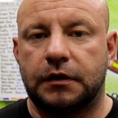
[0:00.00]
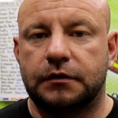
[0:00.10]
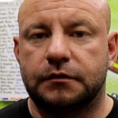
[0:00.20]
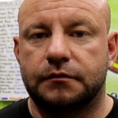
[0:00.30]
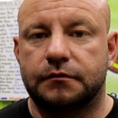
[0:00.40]

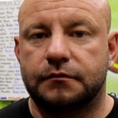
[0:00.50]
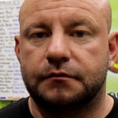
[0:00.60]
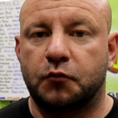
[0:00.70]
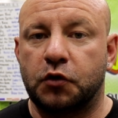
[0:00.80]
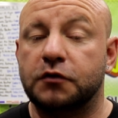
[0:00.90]

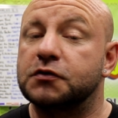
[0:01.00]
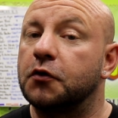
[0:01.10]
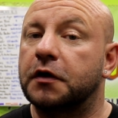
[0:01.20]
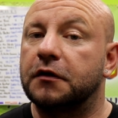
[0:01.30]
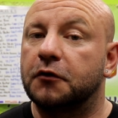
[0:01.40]
and we're not
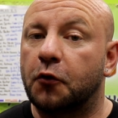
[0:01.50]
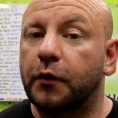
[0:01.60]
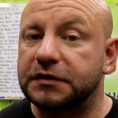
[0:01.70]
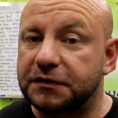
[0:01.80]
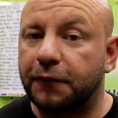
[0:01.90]
talking
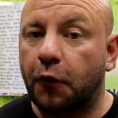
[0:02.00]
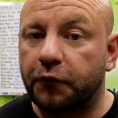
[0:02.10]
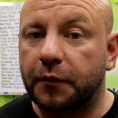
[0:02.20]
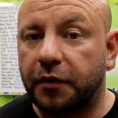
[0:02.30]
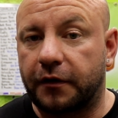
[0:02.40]
always
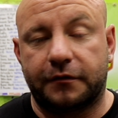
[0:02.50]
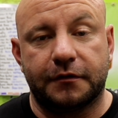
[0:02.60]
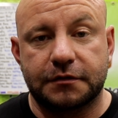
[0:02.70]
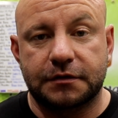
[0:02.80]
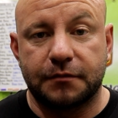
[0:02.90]
evolving
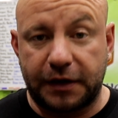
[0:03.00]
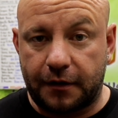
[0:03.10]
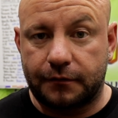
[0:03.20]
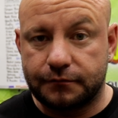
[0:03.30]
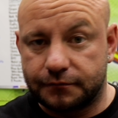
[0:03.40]
pythons,
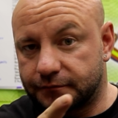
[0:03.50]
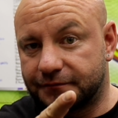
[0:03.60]
Miguel.